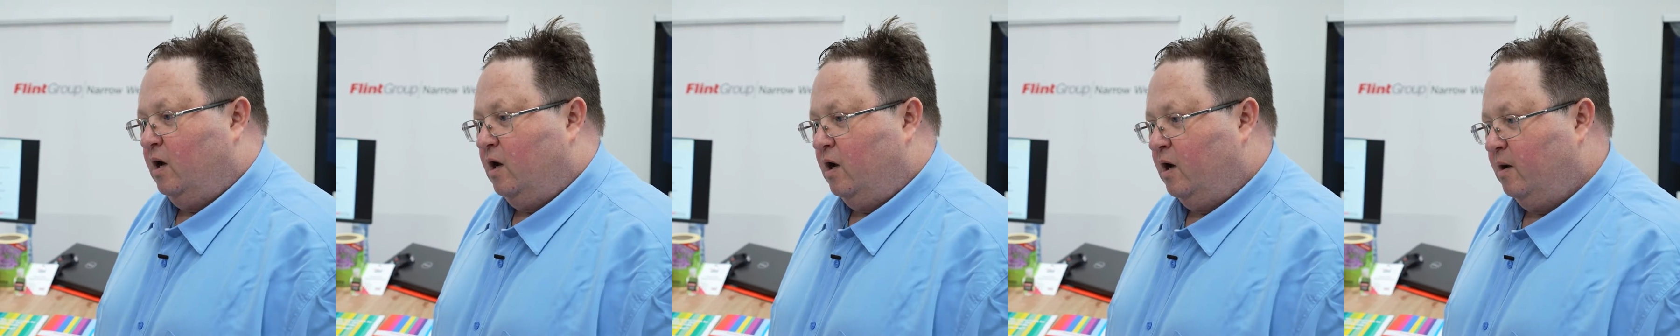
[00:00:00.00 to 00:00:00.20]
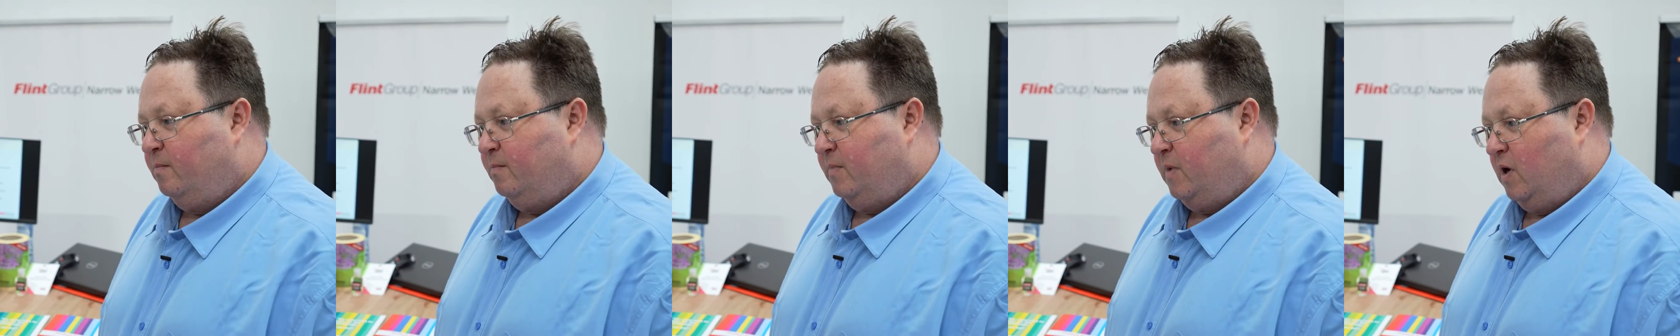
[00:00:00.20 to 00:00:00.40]

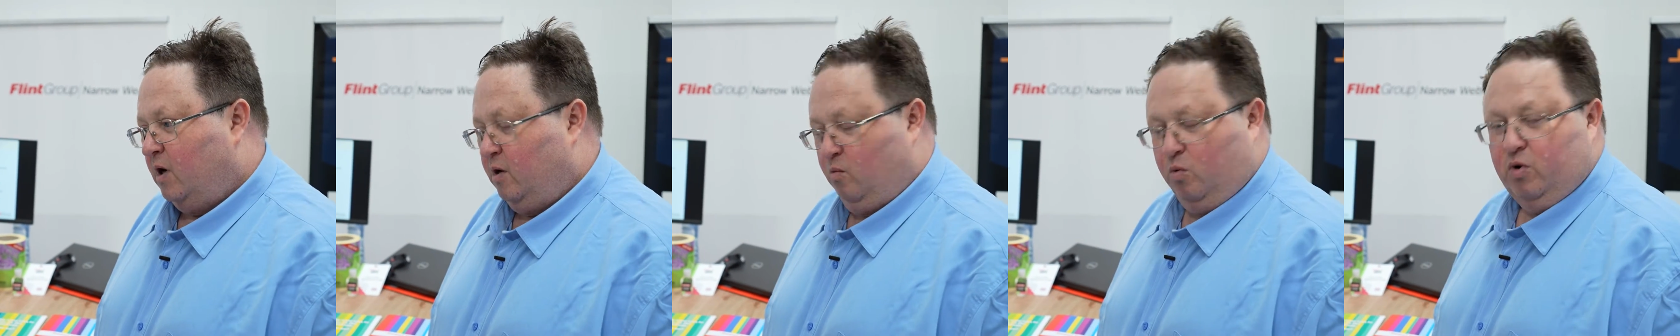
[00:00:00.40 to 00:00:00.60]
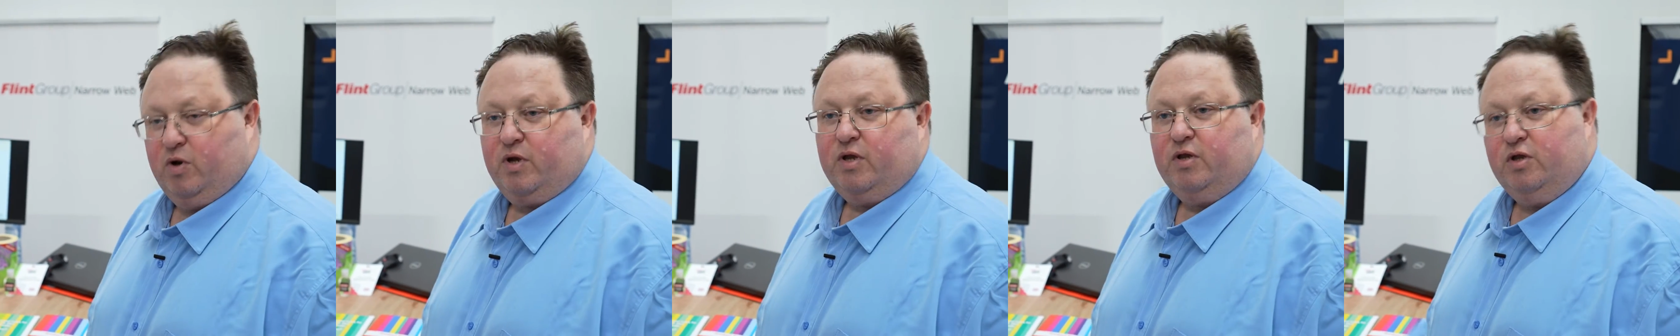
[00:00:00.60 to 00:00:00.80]

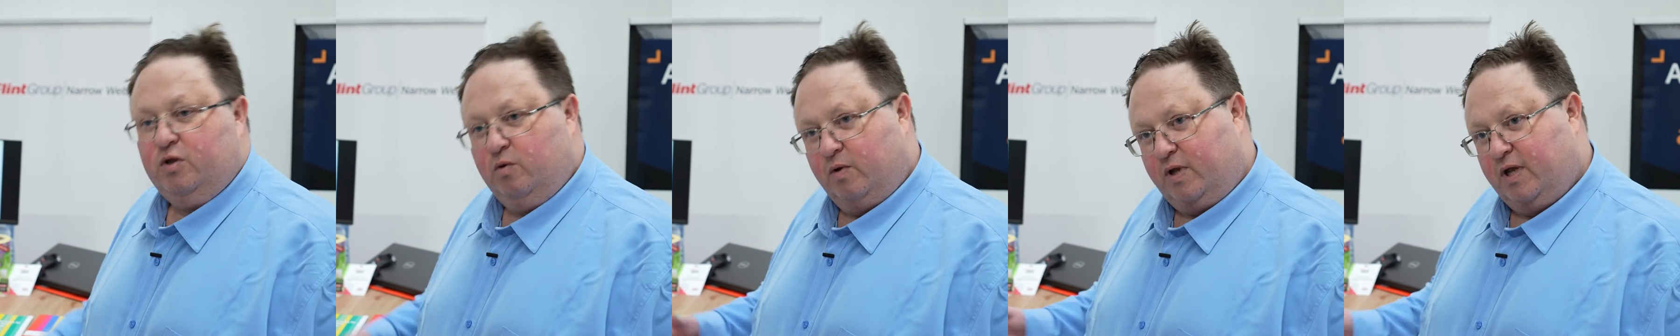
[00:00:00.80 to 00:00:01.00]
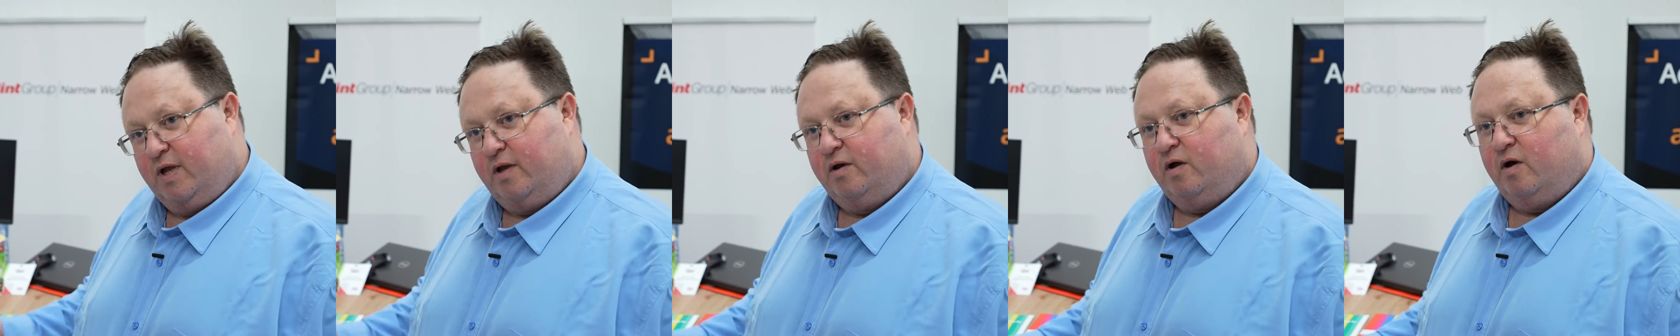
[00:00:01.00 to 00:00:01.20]
I work
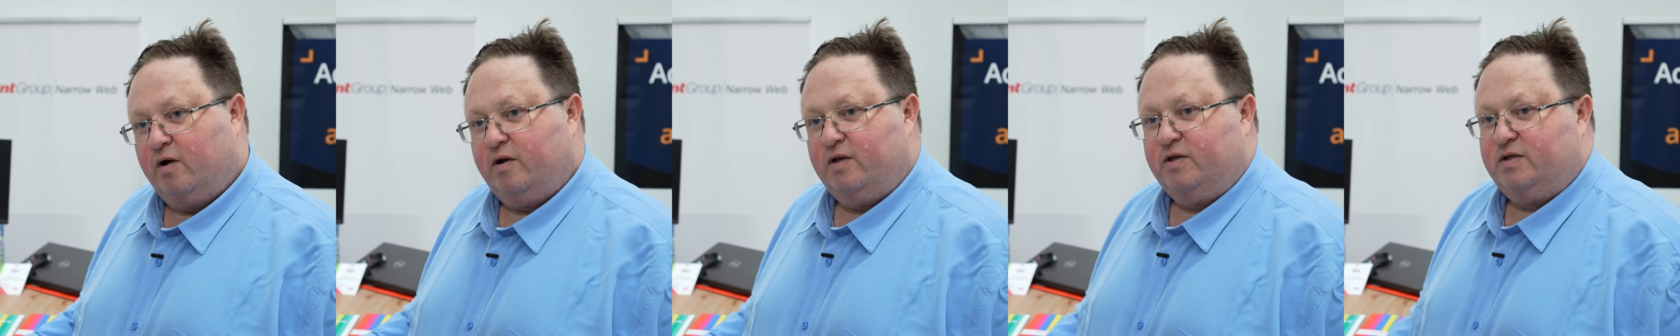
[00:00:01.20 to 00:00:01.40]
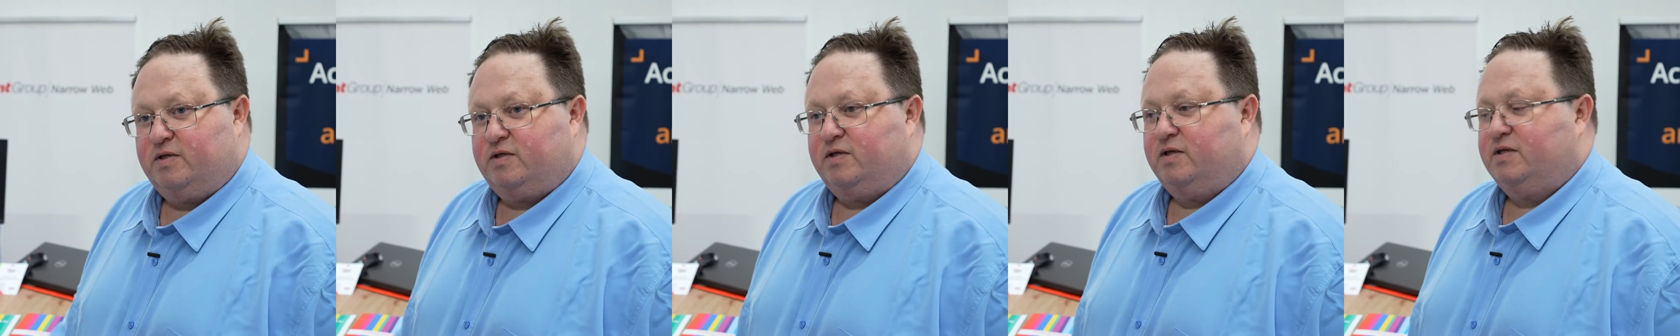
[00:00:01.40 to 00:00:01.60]
in UK and
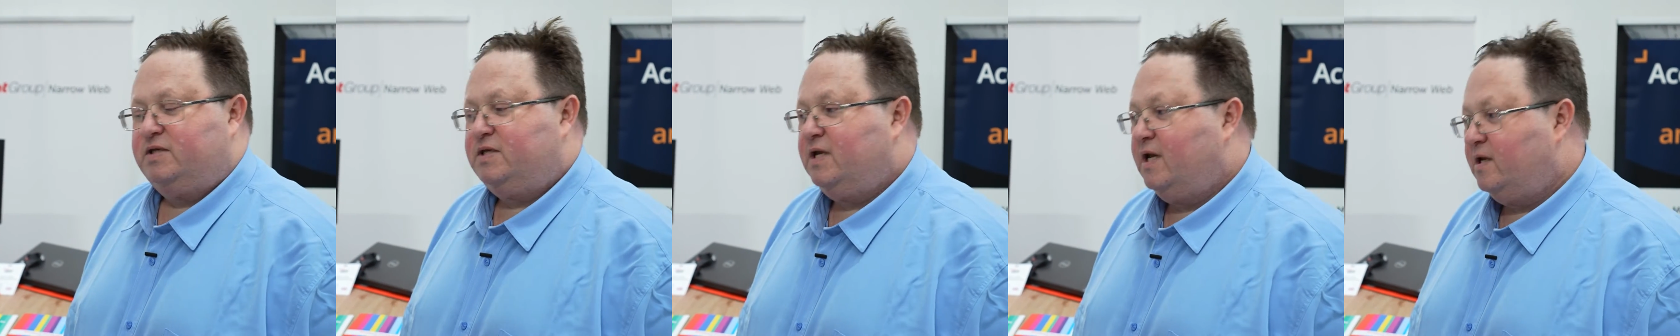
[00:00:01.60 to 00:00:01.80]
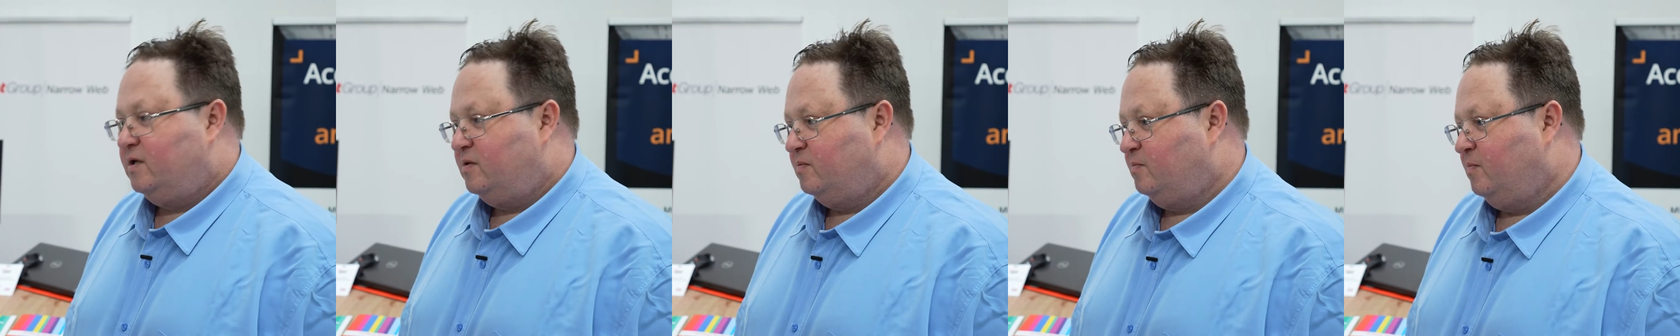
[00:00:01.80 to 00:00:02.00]
Ireland, as I
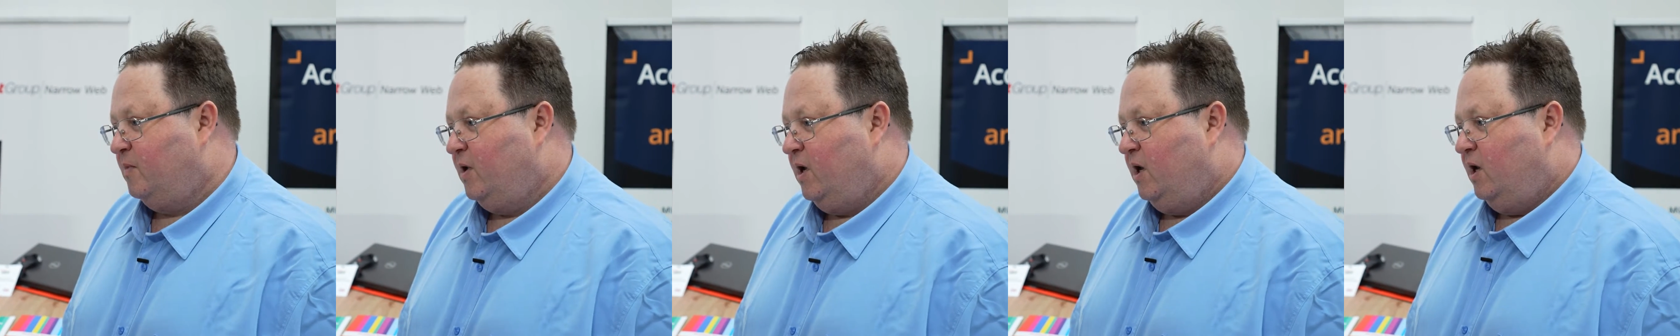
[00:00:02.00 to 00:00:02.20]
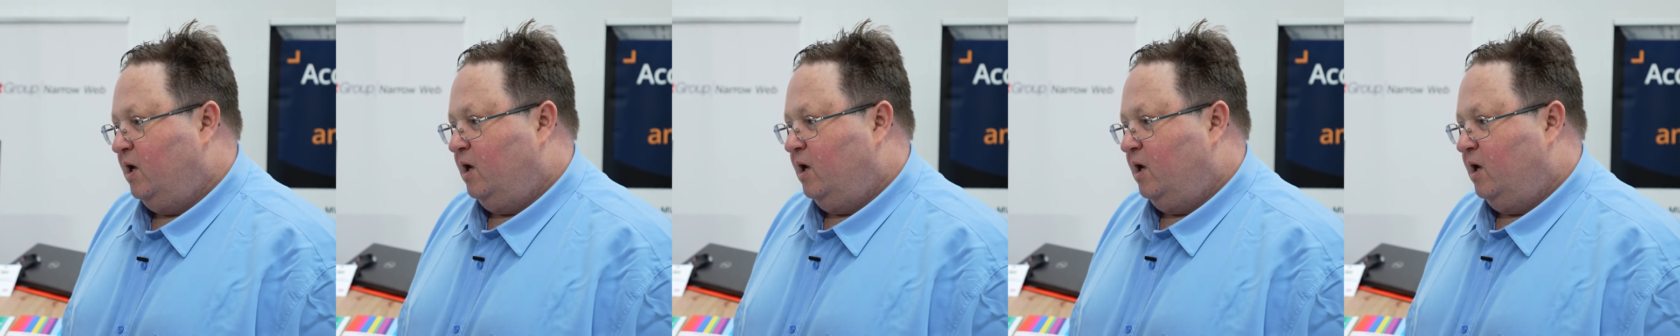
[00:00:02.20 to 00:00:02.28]
said.